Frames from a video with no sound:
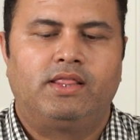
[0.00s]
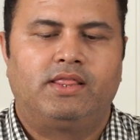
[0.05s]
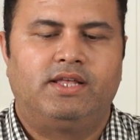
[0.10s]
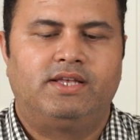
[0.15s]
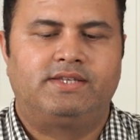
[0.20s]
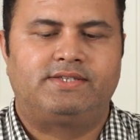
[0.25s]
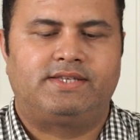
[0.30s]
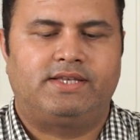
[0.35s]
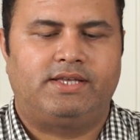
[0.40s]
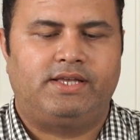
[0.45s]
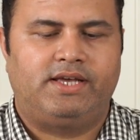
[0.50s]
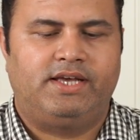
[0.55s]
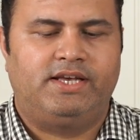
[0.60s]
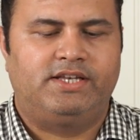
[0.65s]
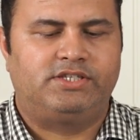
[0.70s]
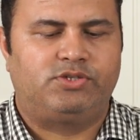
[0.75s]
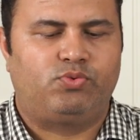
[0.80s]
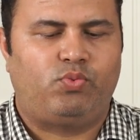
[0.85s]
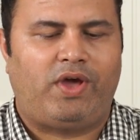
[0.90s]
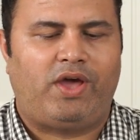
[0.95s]
This
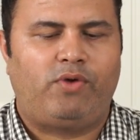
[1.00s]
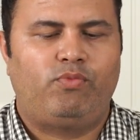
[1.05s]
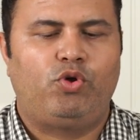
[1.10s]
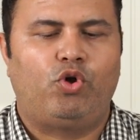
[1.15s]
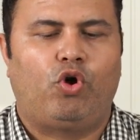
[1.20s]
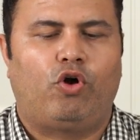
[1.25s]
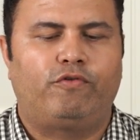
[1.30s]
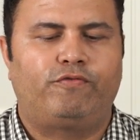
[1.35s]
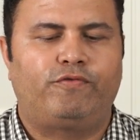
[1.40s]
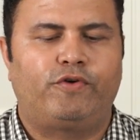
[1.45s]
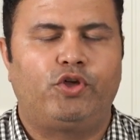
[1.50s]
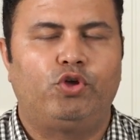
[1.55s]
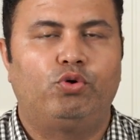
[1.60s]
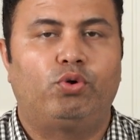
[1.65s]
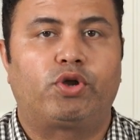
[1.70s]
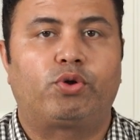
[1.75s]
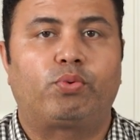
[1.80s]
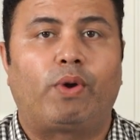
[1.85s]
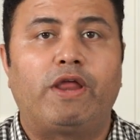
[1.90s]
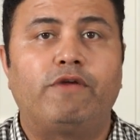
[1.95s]
is where we offer
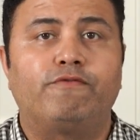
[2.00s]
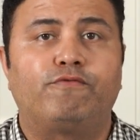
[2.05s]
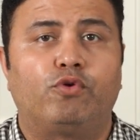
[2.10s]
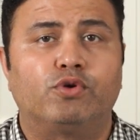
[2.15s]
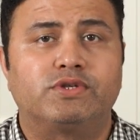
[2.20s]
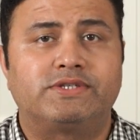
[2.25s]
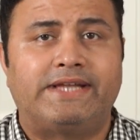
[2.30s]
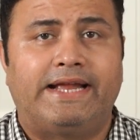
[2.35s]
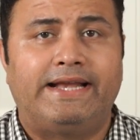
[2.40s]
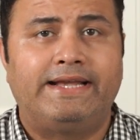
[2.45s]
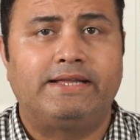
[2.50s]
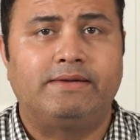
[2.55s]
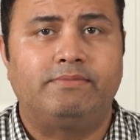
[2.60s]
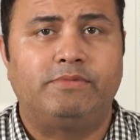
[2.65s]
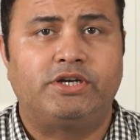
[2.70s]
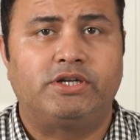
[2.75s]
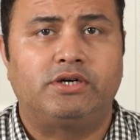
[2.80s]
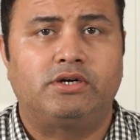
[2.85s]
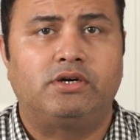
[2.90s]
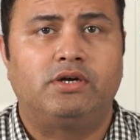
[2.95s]
you a 24
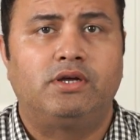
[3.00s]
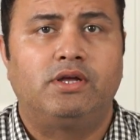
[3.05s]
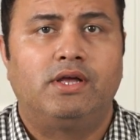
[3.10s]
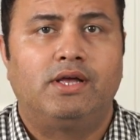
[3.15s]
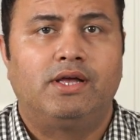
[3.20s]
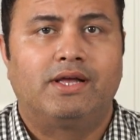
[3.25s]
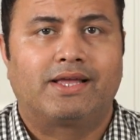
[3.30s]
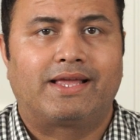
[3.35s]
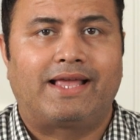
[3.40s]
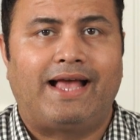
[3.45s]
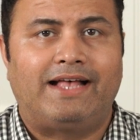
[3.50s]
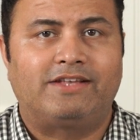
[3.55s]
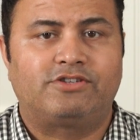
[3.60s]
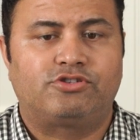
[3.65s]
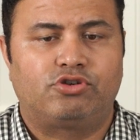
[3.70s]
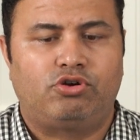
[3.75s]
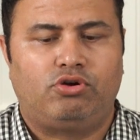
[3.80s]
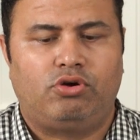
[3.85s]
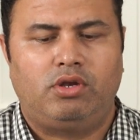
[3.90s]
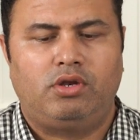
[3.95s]
cm
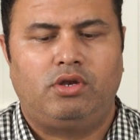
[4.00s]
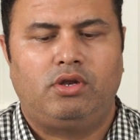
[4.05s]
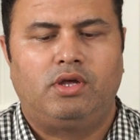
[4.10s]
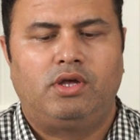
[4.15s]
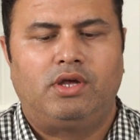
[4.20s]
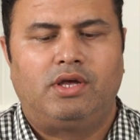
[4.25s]
casserole.